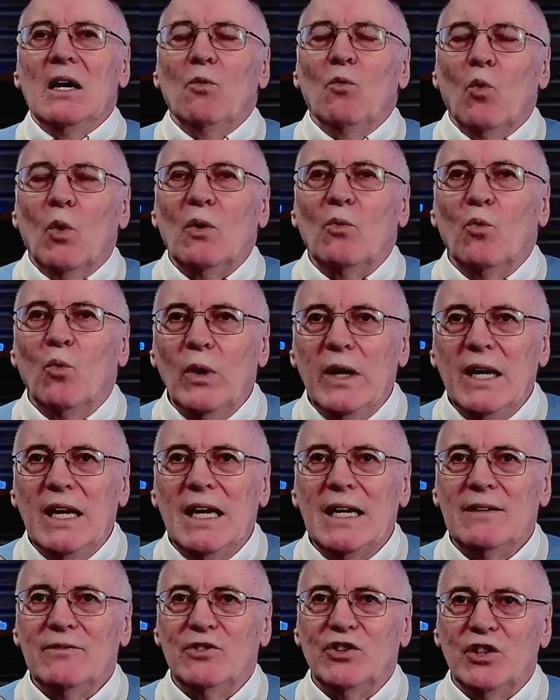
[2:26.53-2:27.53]
What we
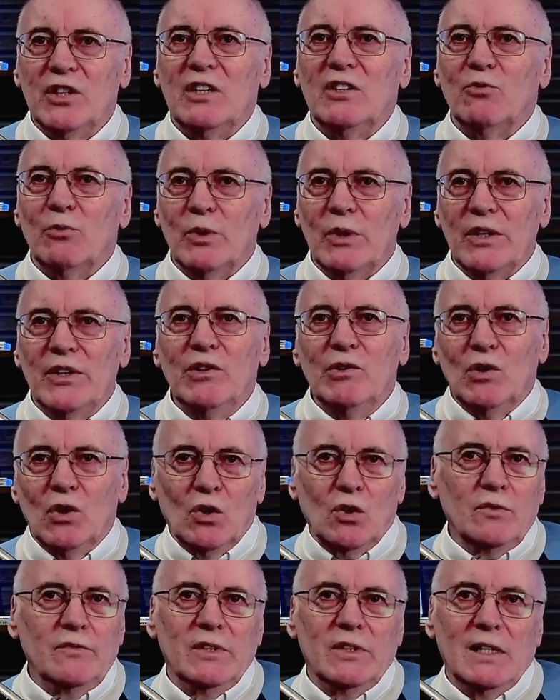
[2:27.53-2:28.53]
have shared with you over